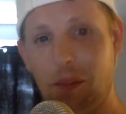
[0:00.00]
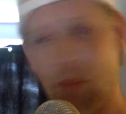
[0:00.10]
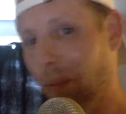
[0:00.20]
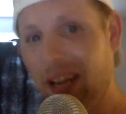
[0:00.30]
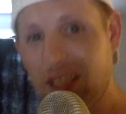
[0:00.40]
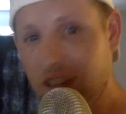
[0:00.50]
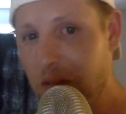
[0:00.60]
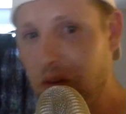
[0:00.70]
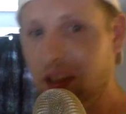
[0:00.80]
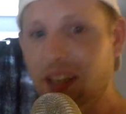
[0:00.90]
Blacks are
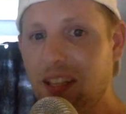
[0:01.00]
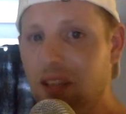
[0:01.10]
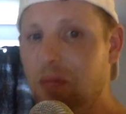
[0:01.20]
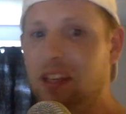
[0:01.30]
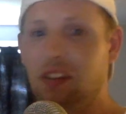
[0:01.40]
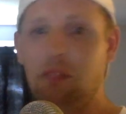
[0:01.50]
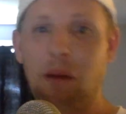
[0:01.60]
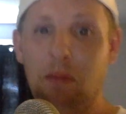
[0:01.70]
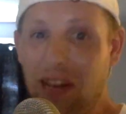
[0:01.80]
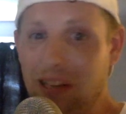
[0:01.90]
more likely to be killed by
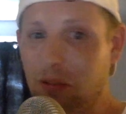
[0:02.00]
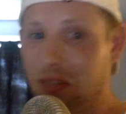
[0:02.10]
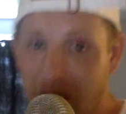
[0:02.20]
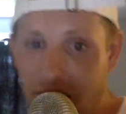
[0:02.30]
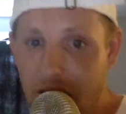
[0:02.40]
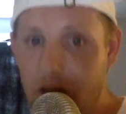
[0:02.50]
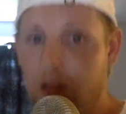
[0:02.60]
blacks, which they are.